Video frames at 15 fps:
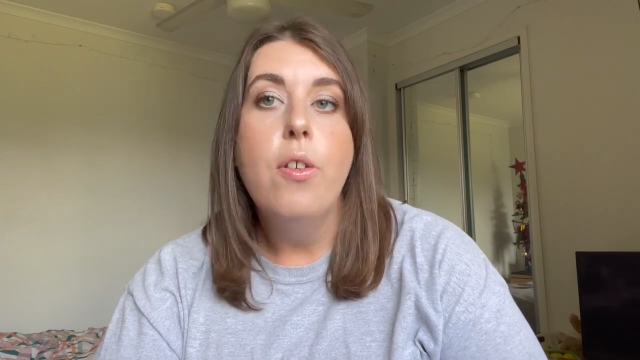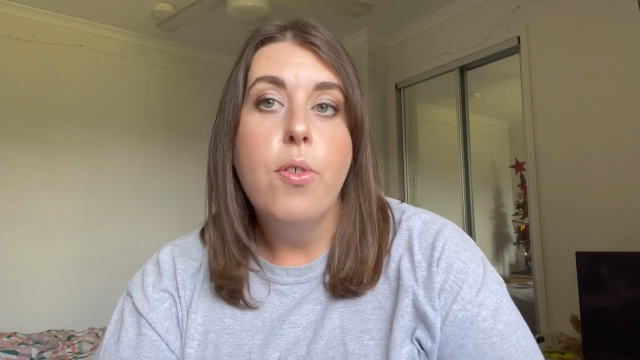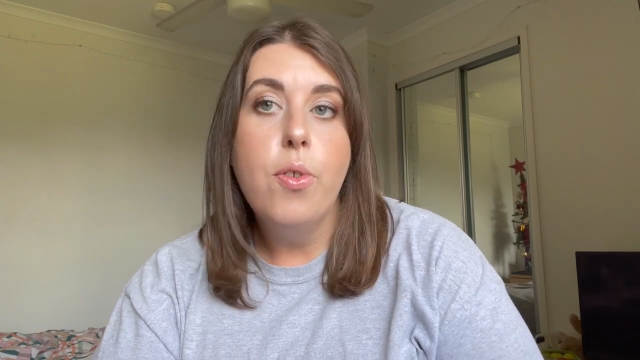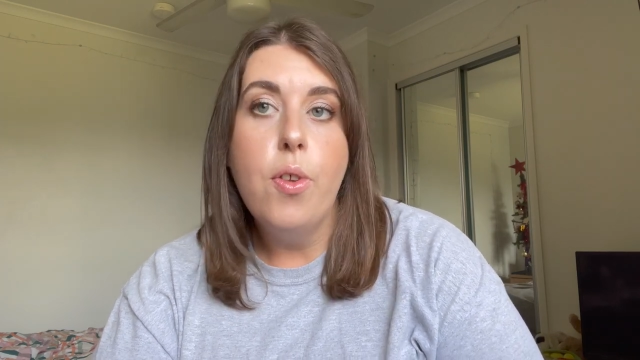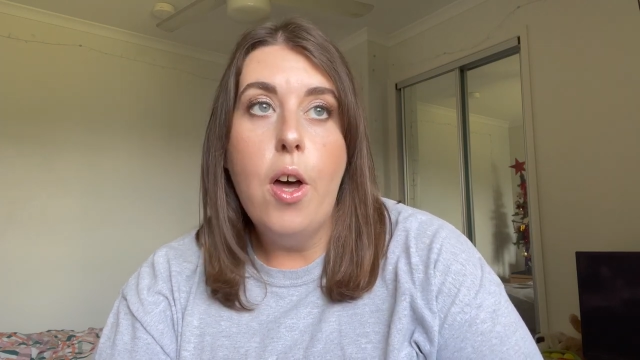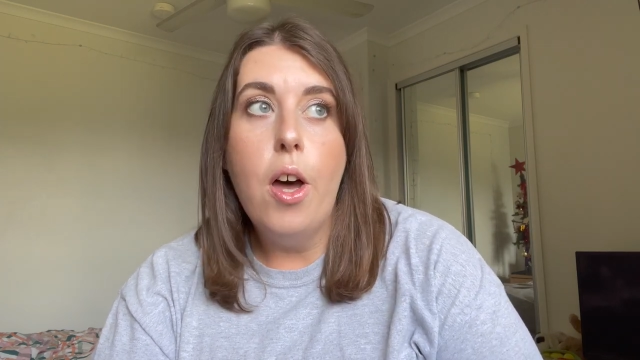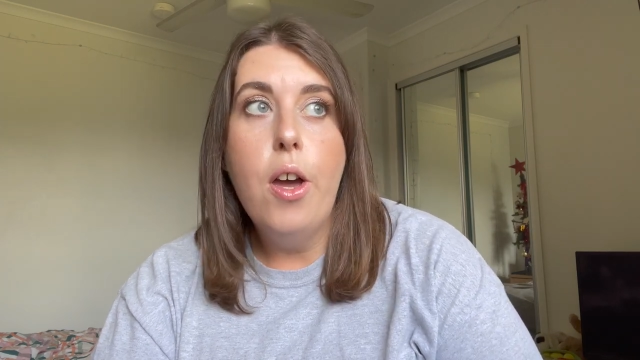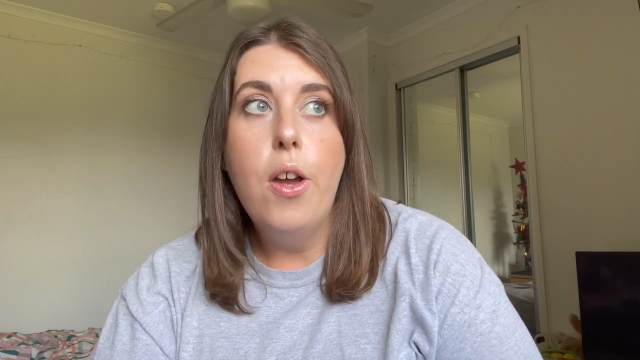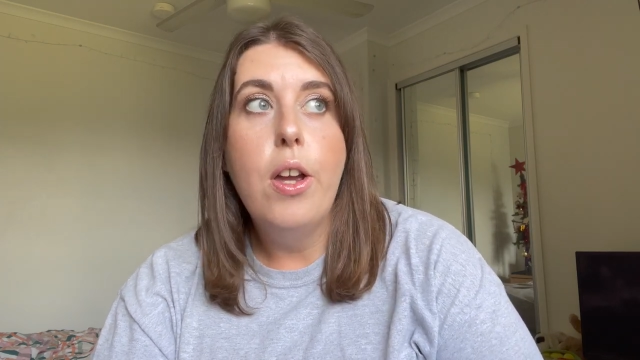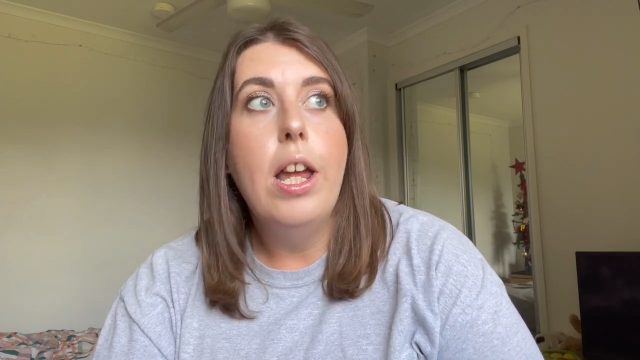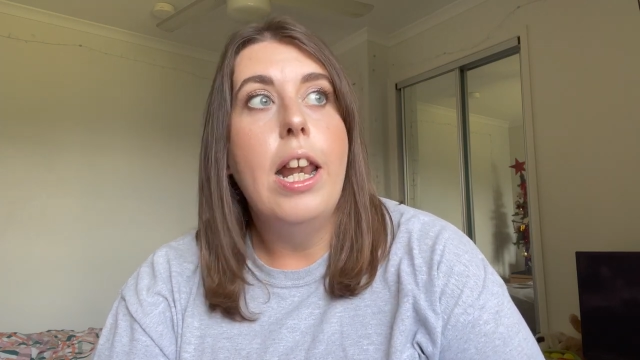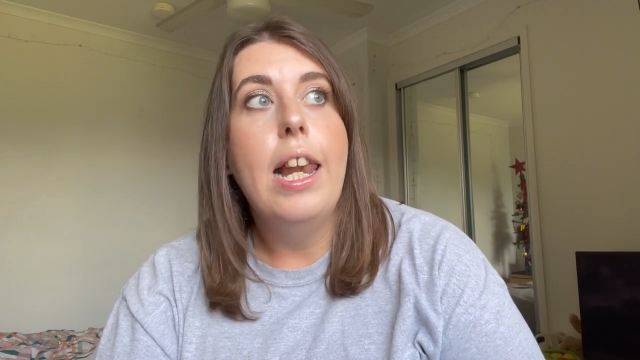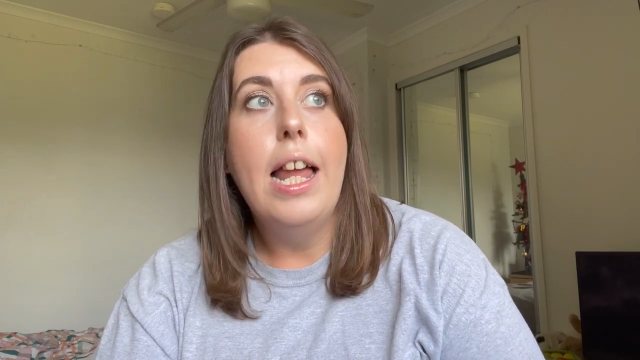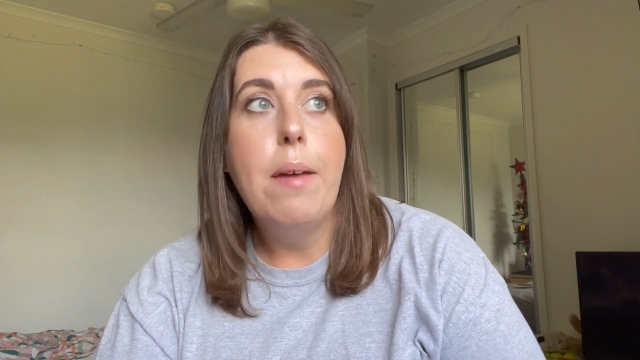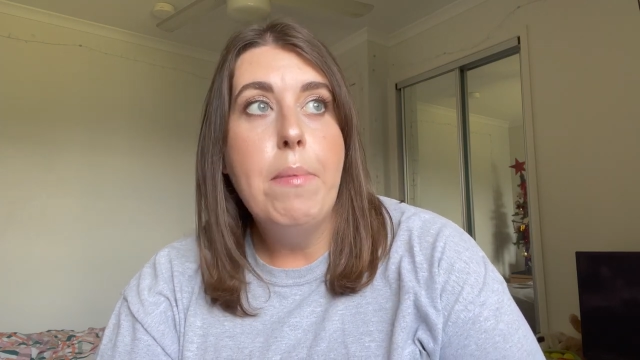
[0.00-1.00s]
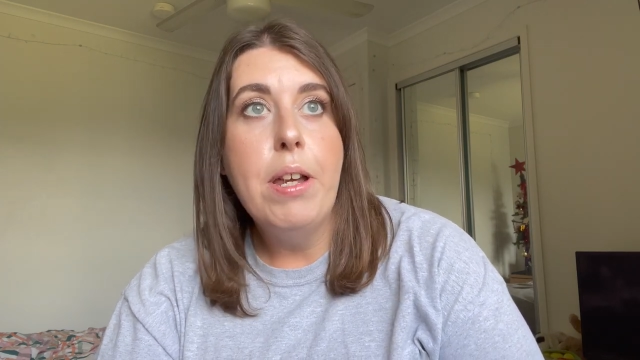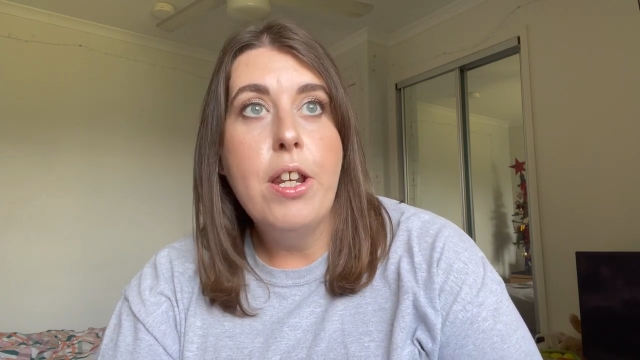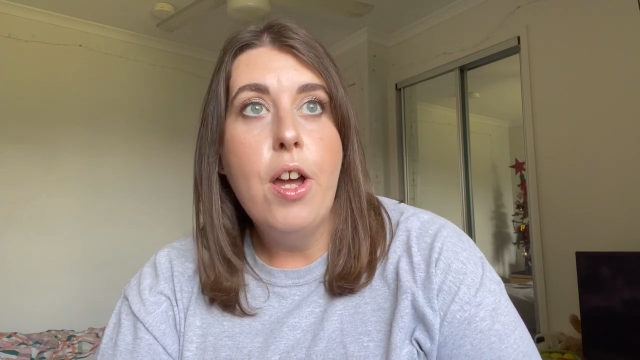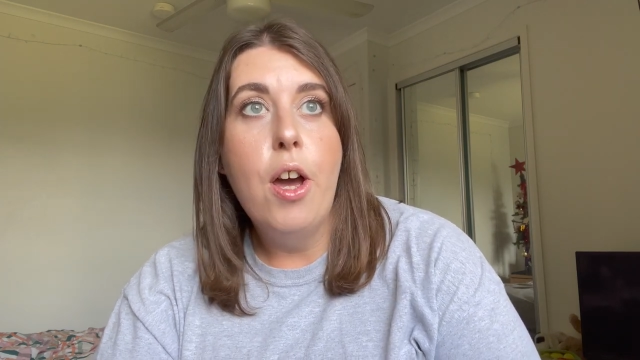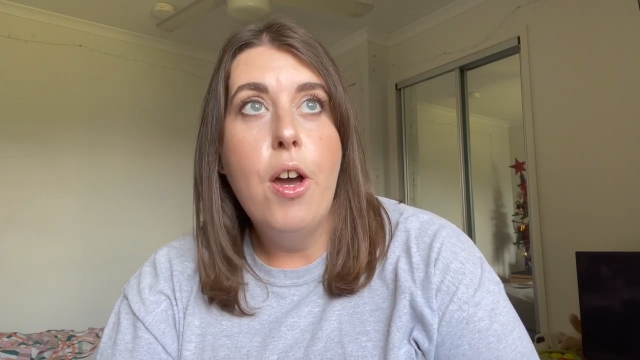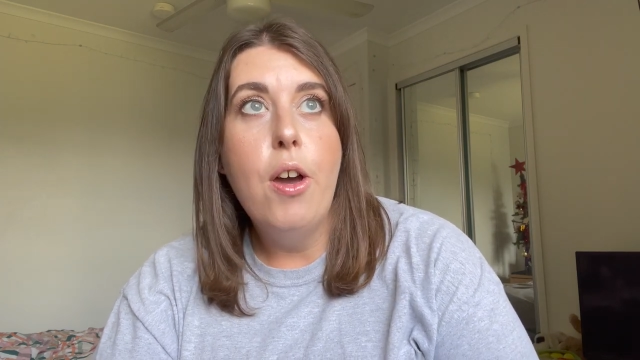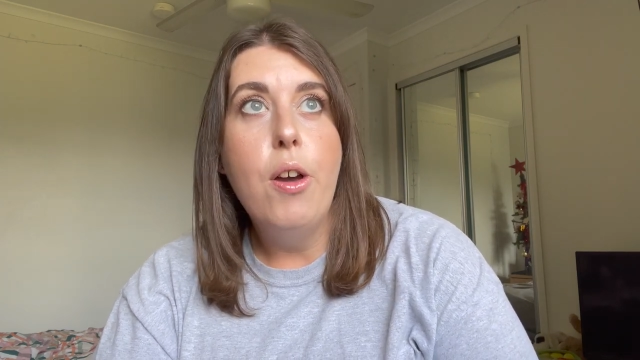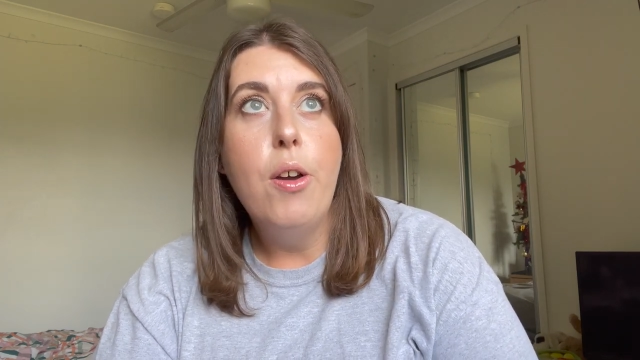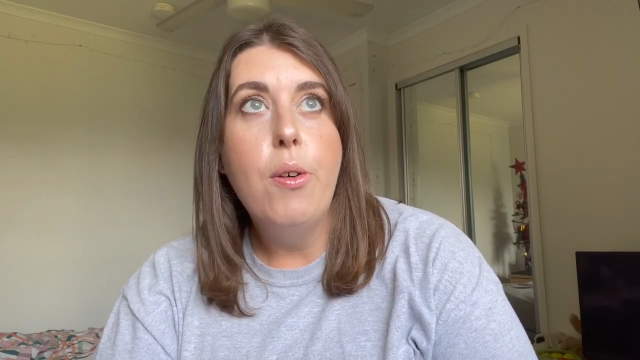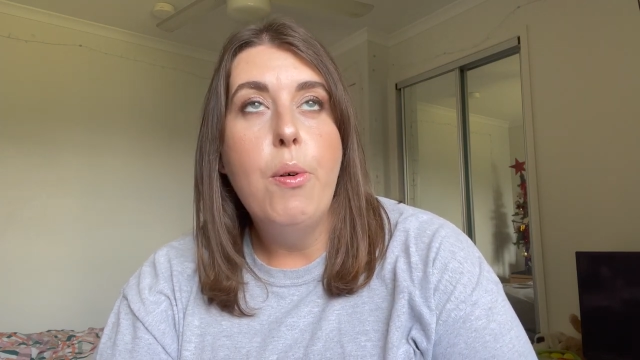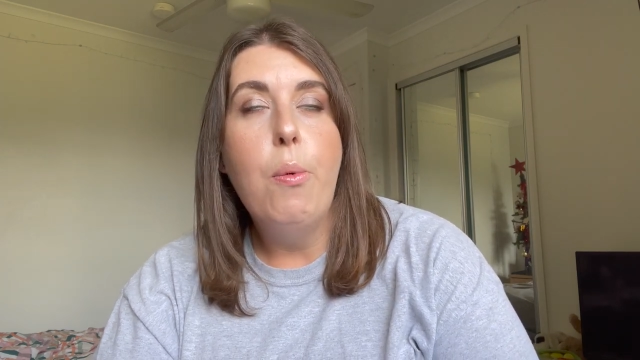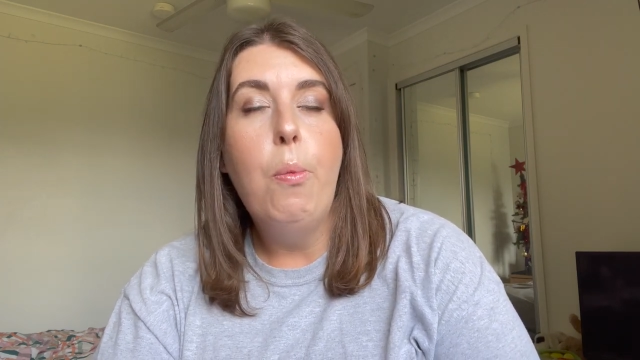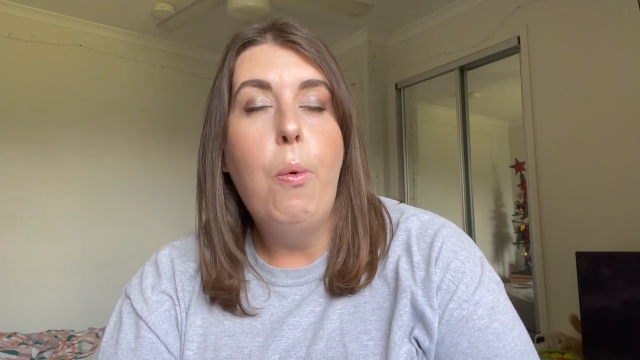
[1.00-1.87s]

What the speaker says: So let me know